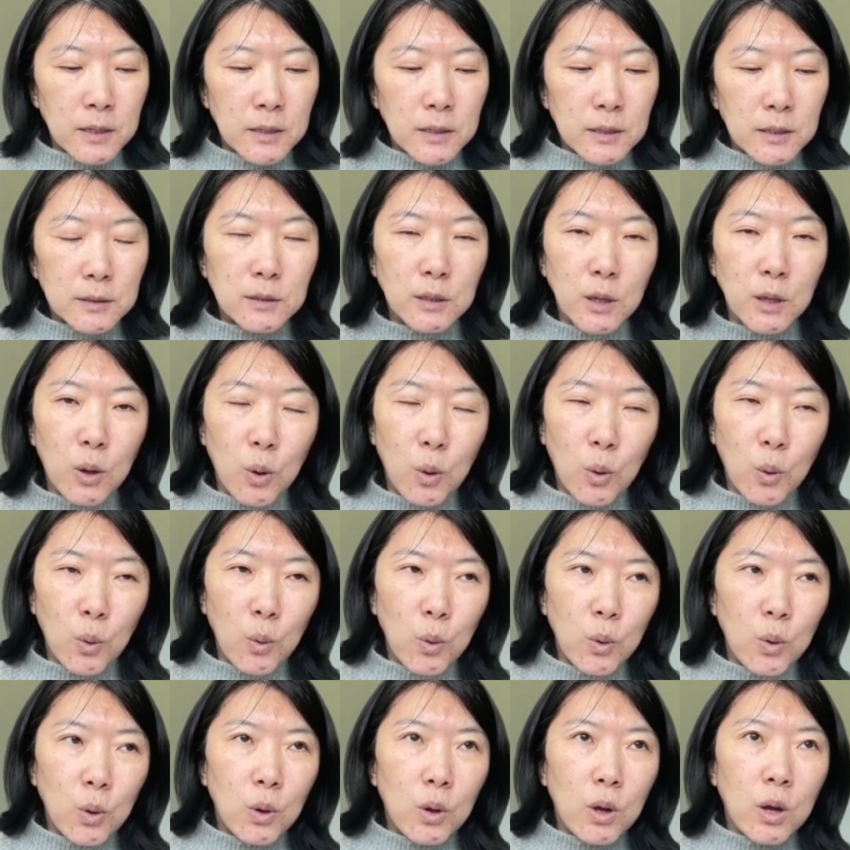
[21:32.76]
So
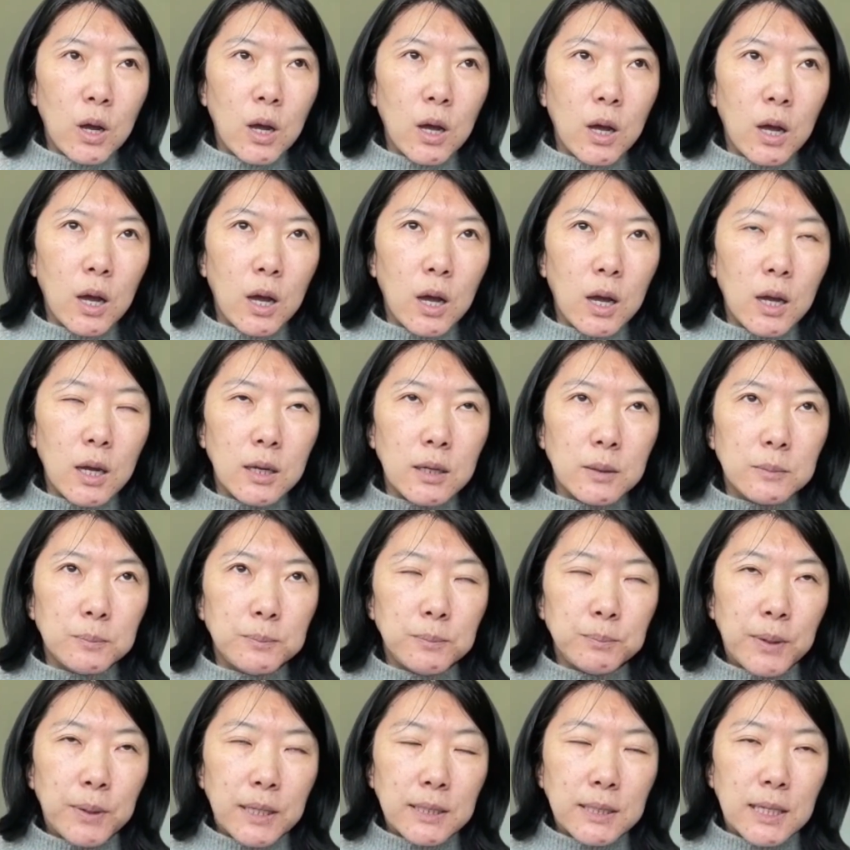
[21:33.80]

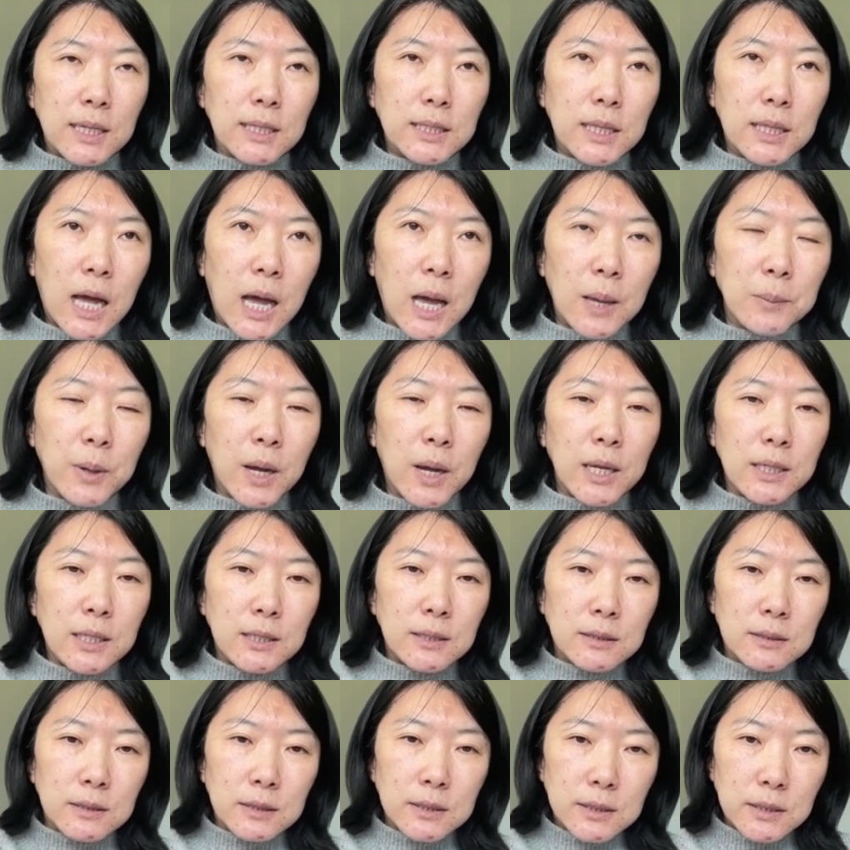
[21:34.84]
by that time, I
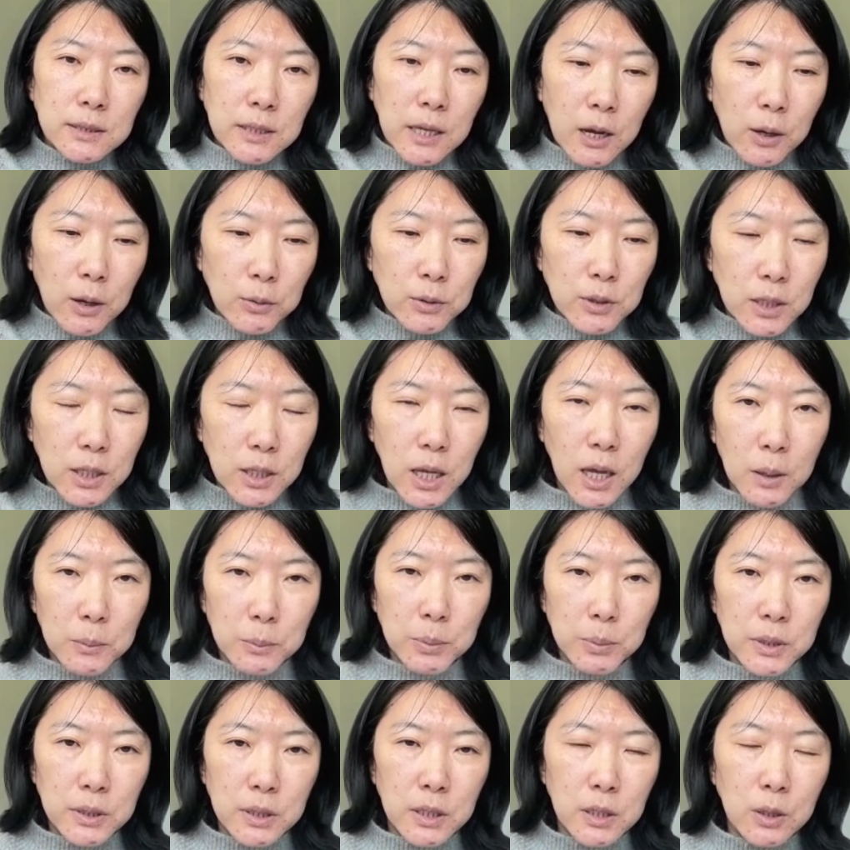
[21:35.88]
either sell the
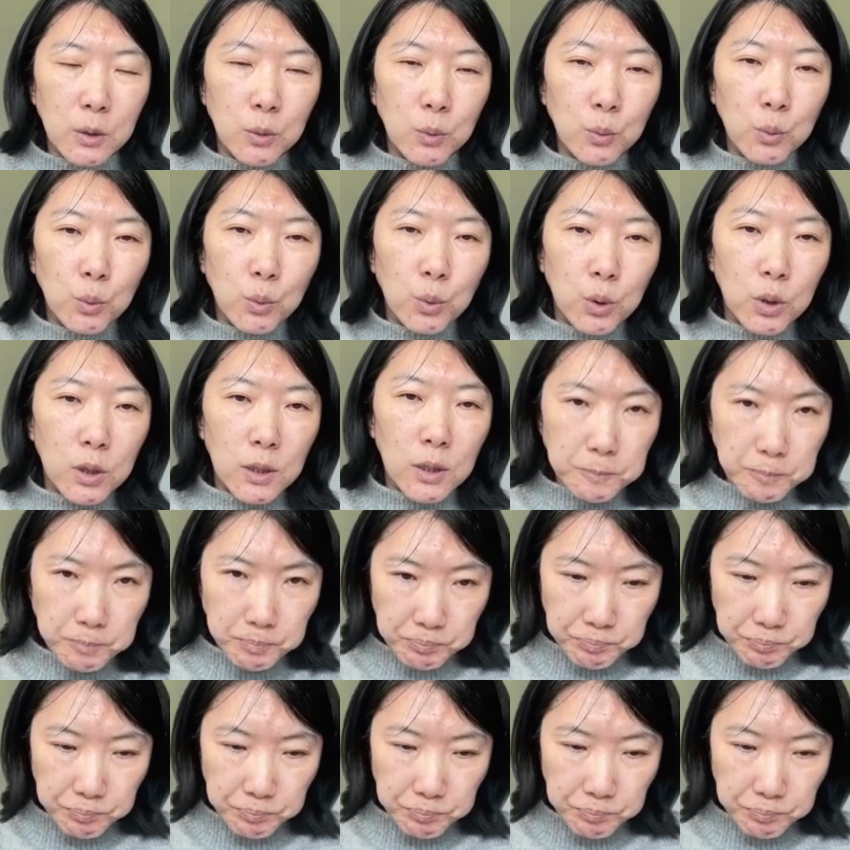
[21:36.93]
company or